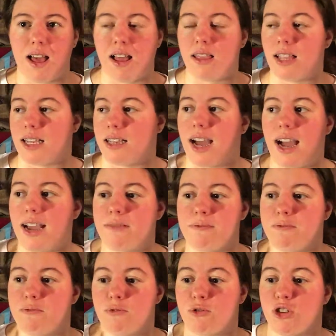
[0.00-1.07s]
like, I
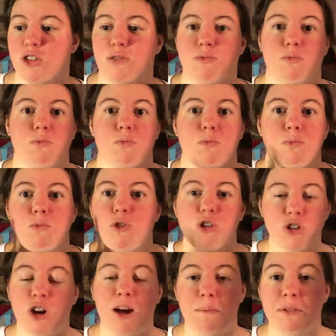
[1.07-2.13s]
just
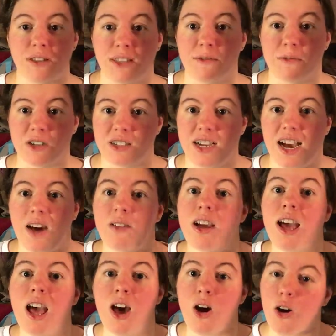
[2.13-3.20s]
could not put the book down.
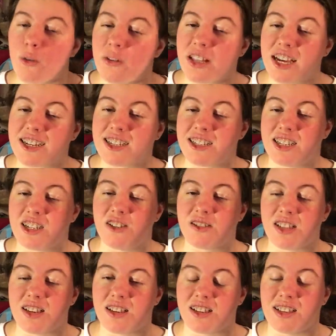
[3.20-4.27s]
Hopefully that
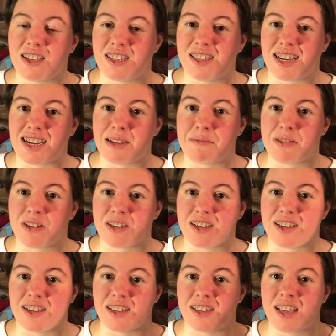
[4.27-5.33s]
continues into the second book,
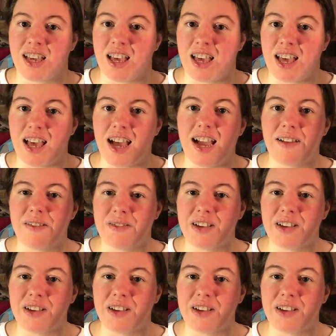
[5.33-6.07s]
because I have a